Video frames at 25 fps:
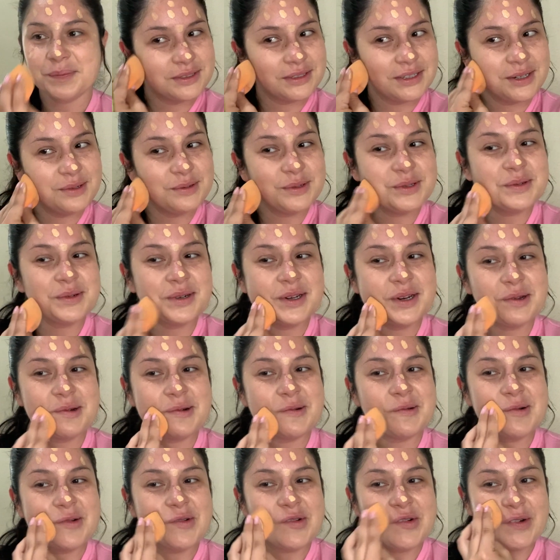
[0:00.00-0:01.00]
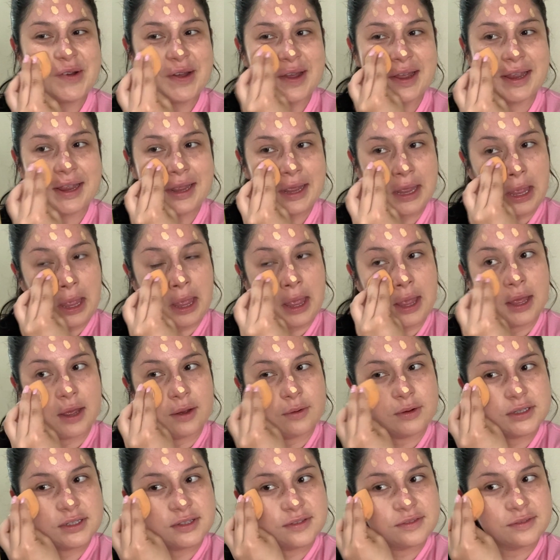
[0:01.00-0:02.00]
It was really cool. It
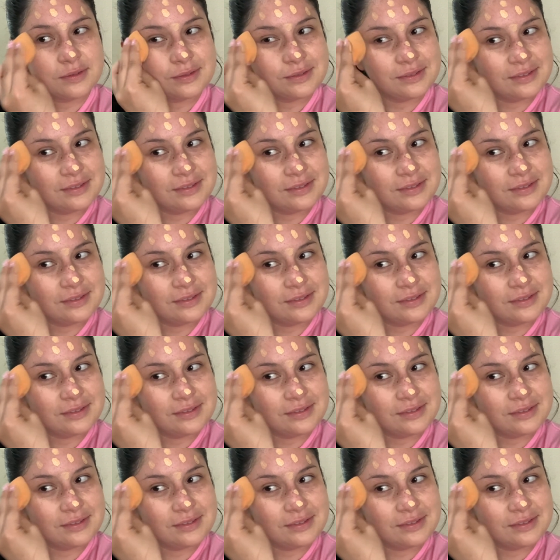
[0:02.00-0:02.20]
was